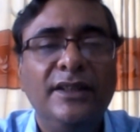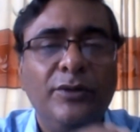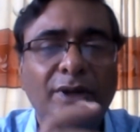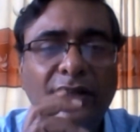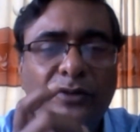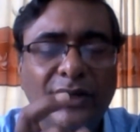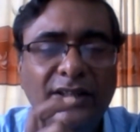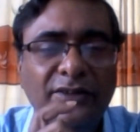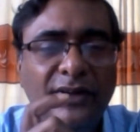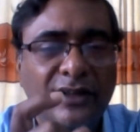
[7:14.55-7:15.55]
You
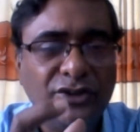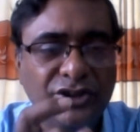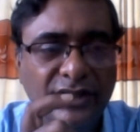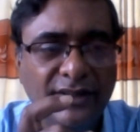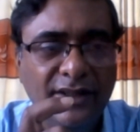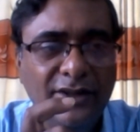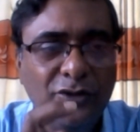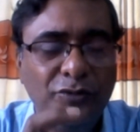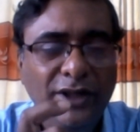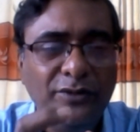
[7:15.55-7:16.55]
can differentiate.
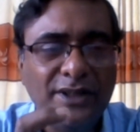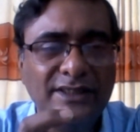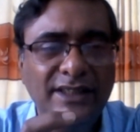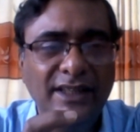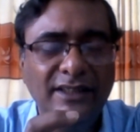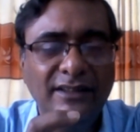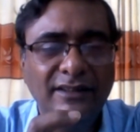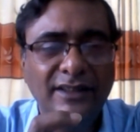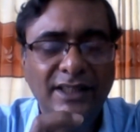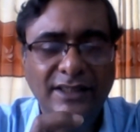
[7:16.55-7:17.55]
When you are saying
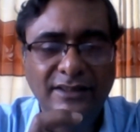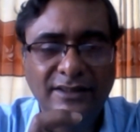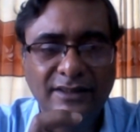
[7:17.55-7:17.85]
hit,